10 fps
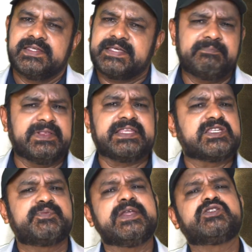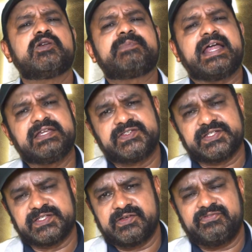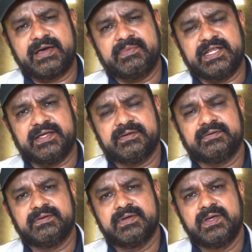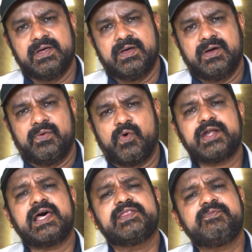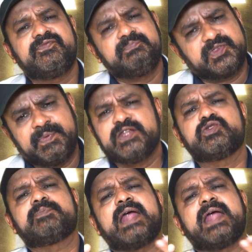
Simple things, spiritual practices in the family. What are the spiritual